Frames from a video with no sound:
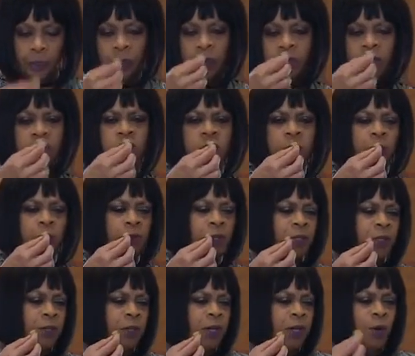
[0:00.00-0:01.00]
This is pretty
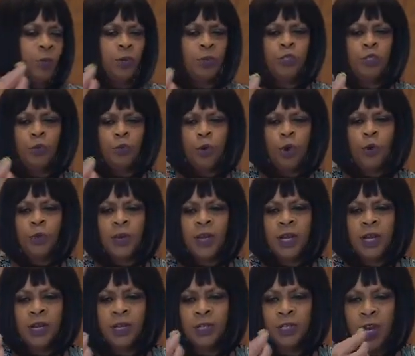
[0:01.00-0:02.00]
good. I wish you all were
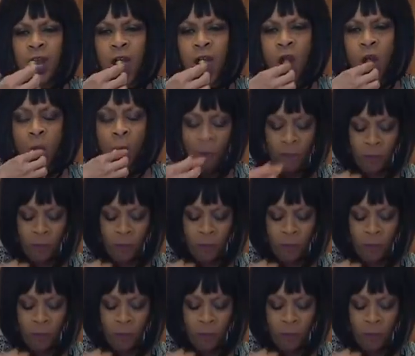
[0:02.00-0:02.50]
here to share.